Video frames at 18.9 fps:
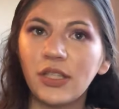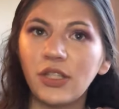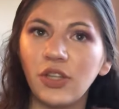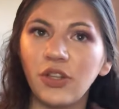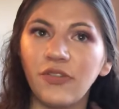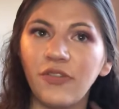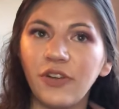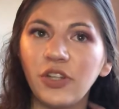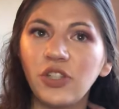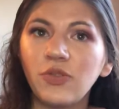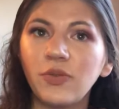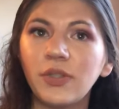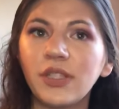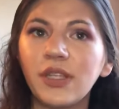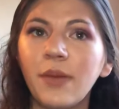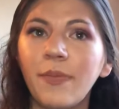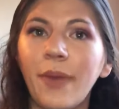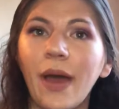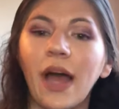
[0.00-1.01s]
So the first one
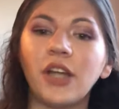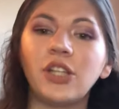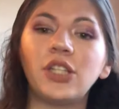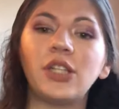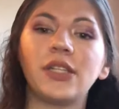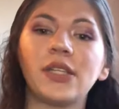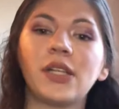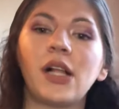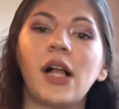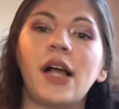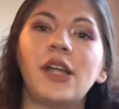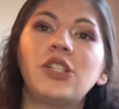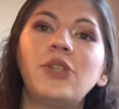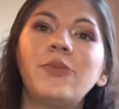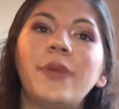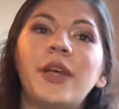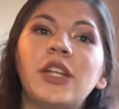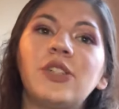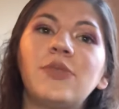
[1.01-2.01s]
is compassion as a
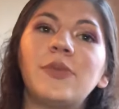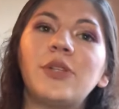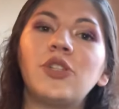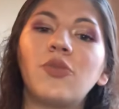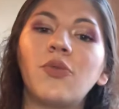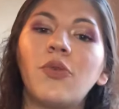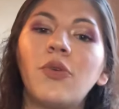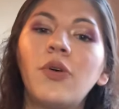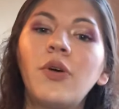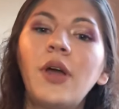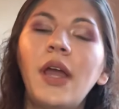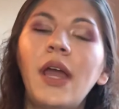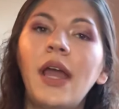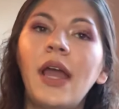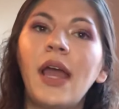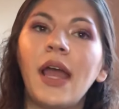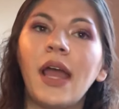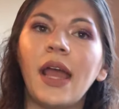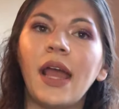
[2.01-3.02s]
classroom management tool
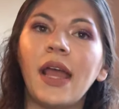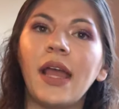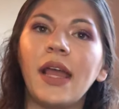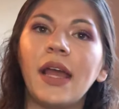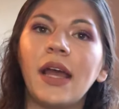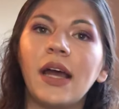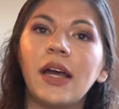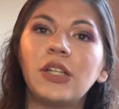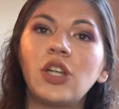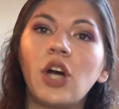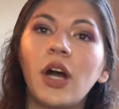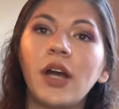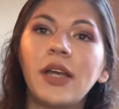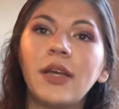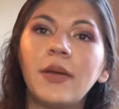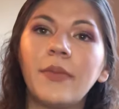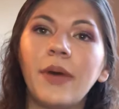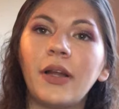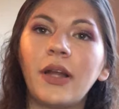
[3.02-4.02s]
and
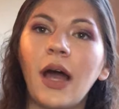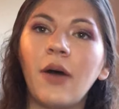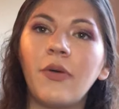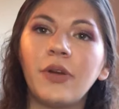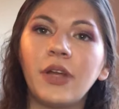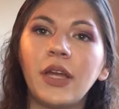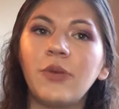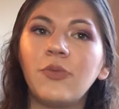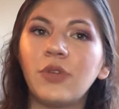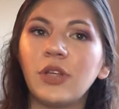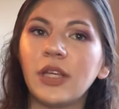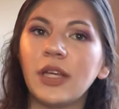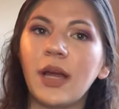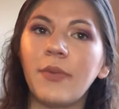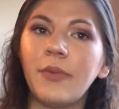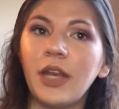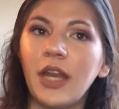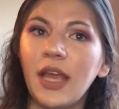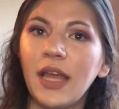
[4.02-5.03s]
talking about how it can really
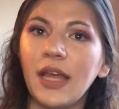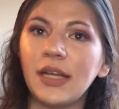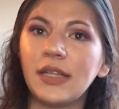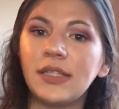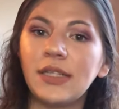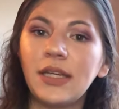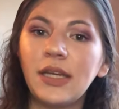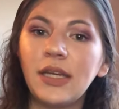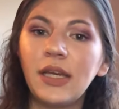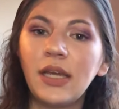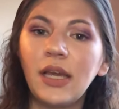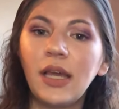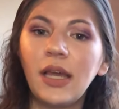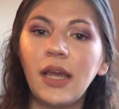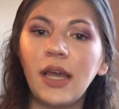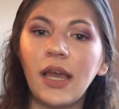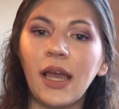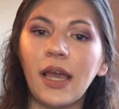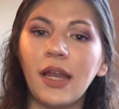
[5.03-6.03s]
come in handy
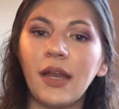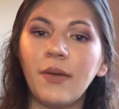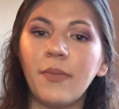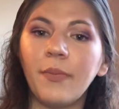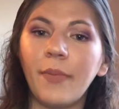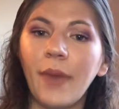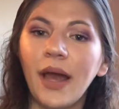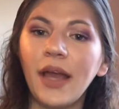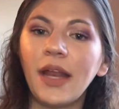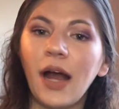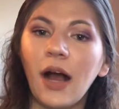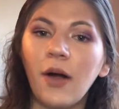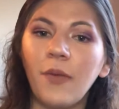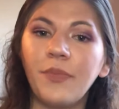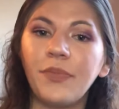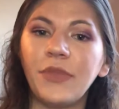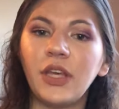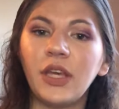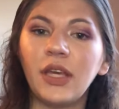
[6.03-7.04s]
and it might
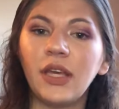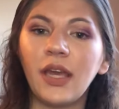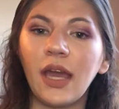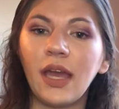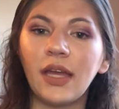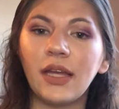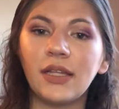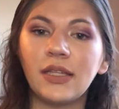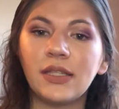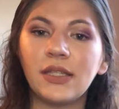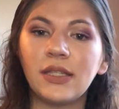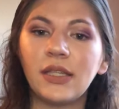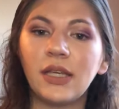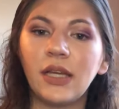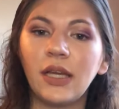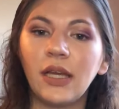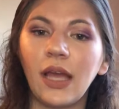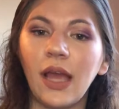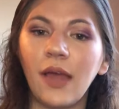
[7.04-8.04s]
help the kids
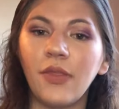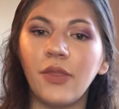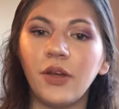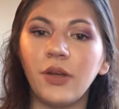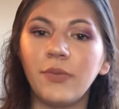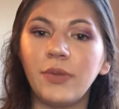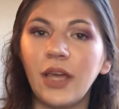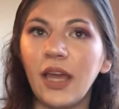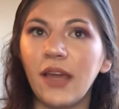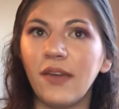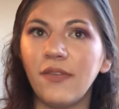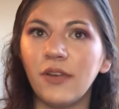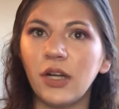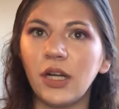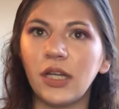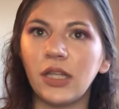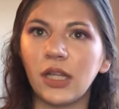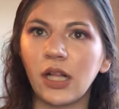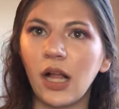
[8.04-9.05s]
and their behavior
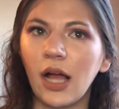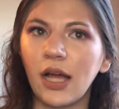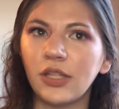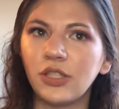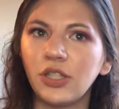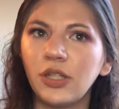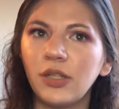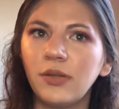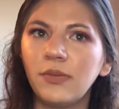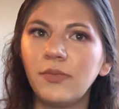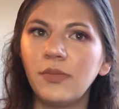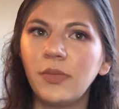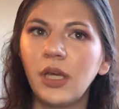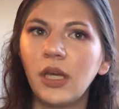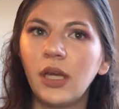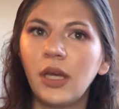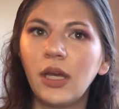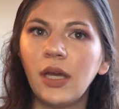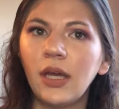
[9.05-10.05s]
in the classroom
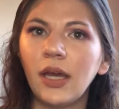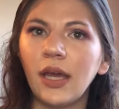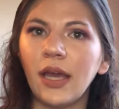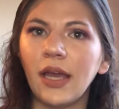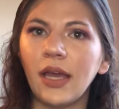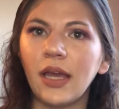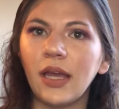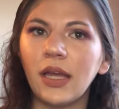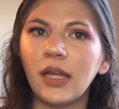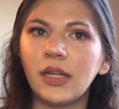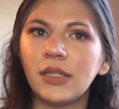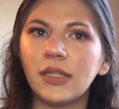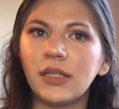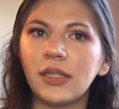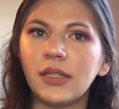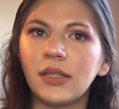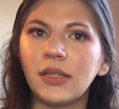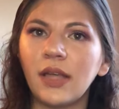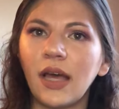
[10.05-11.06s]
and
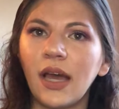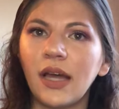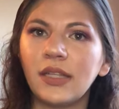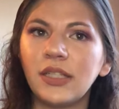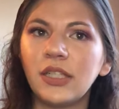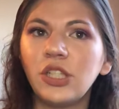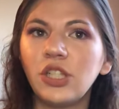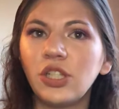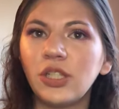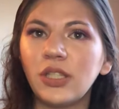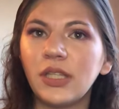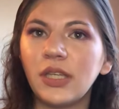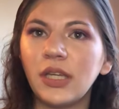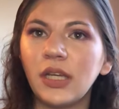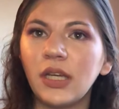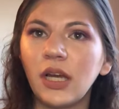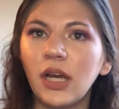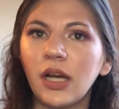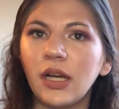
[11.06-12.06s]
that teachers
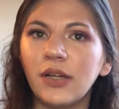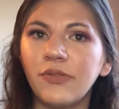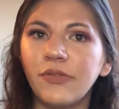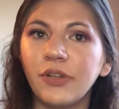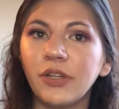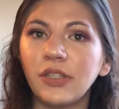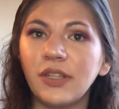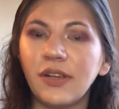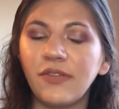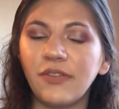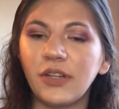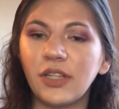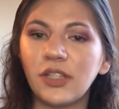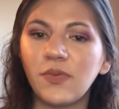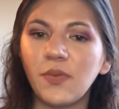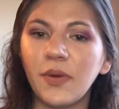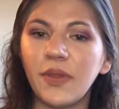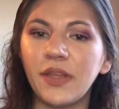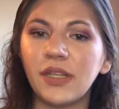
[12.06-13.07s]
see a real
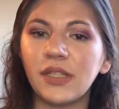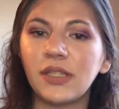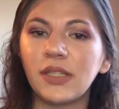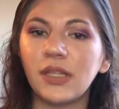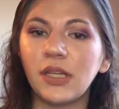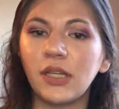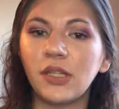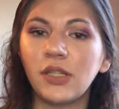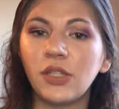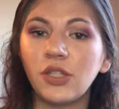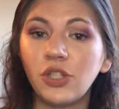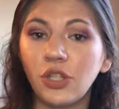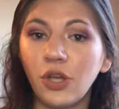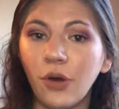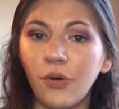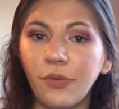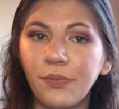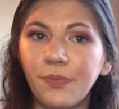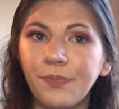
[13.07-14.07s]
difference when this is
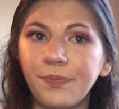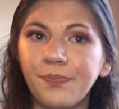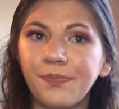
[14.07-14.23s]
shown.